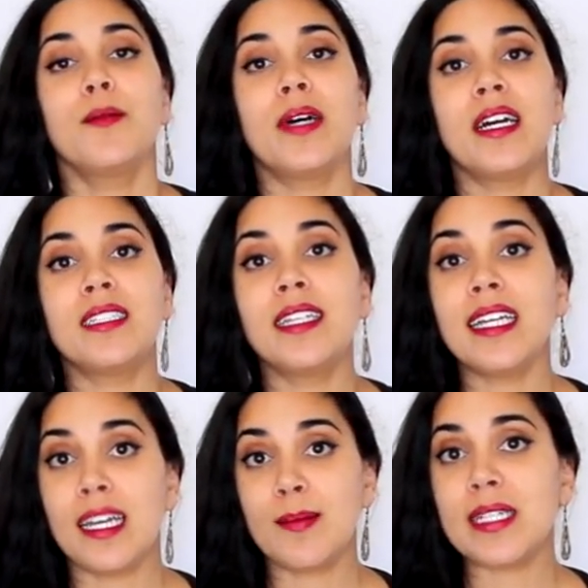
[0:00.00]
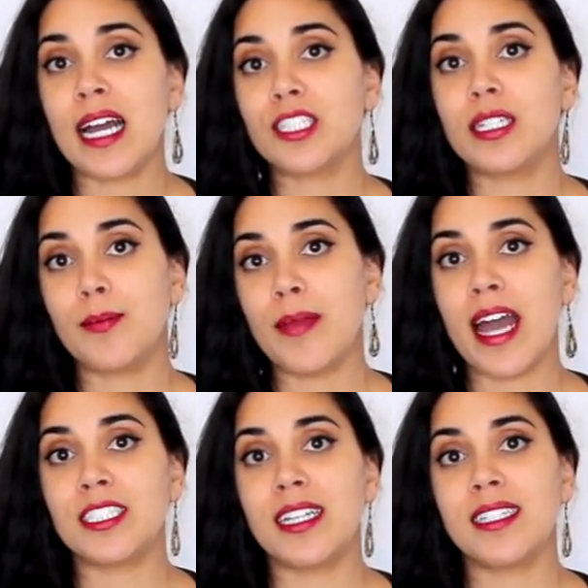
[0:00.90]
But the hips actually
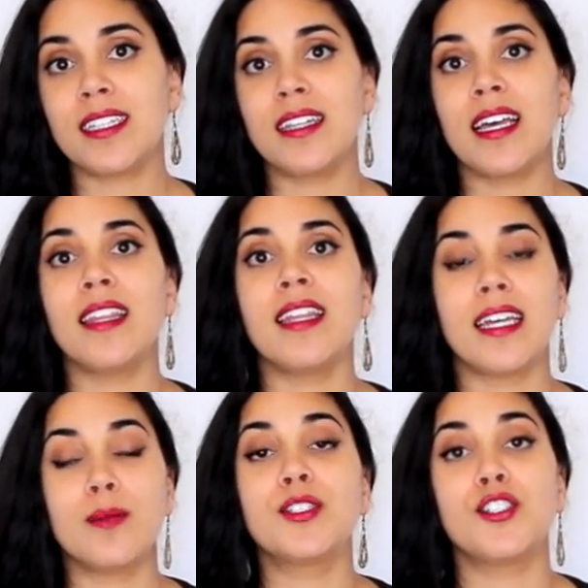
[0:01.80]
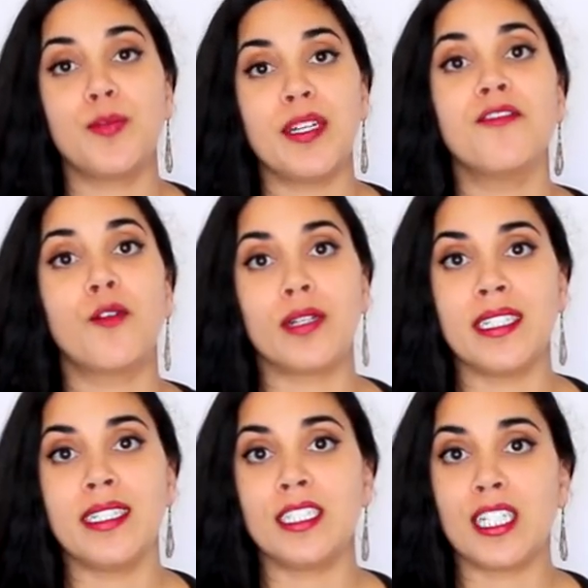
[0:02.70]
matched. They said that the hips should be a
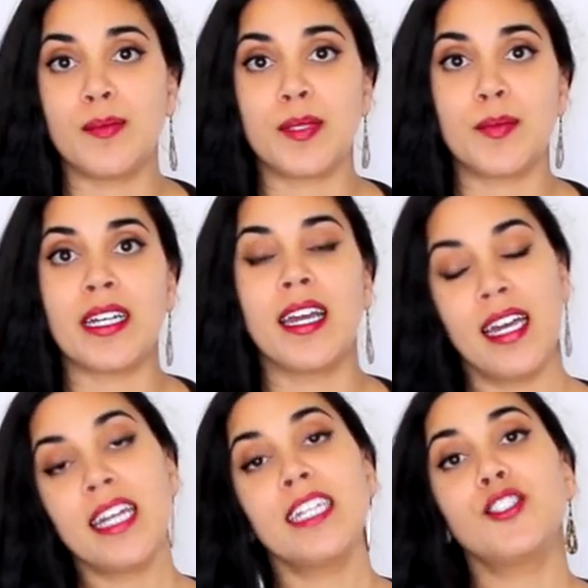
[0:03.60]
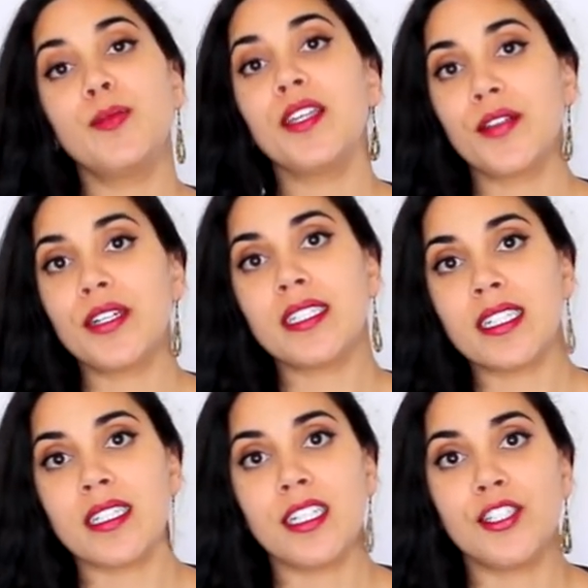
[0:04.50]
14-inch hip spring. It should be
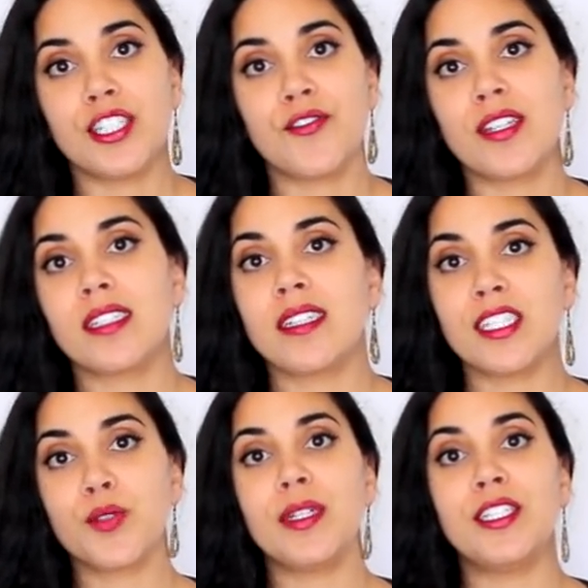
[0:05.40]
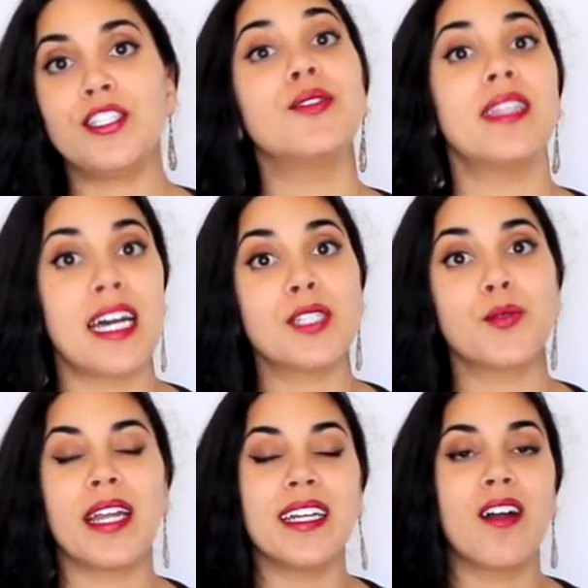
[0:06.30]
36 inches for the size 22, and that's
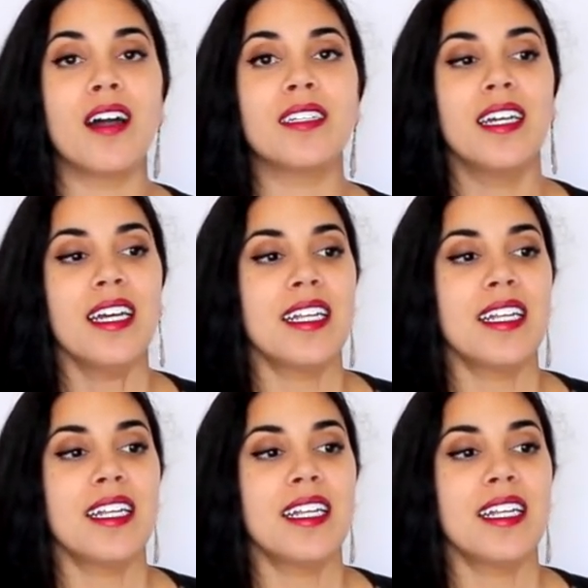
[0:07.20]
what I got.